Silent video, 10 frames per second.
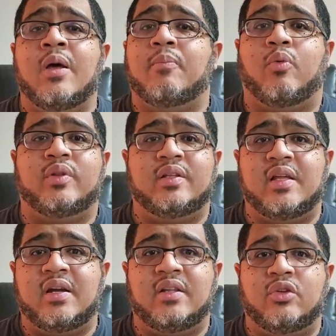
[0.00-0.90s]
But when they
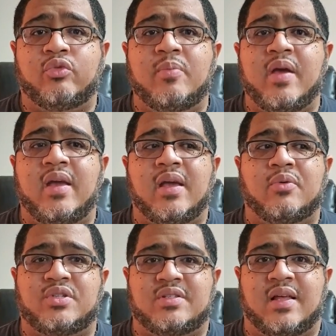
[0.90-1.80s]
did it in the remake, it
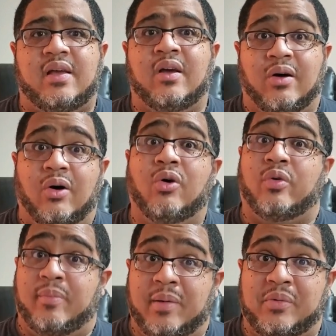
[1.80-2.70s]
was just like, oh,
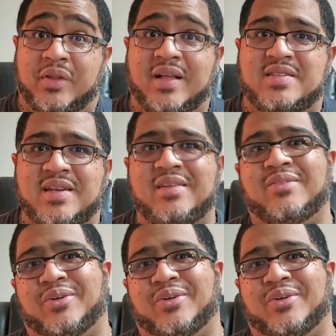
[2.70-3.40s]
remember that scene?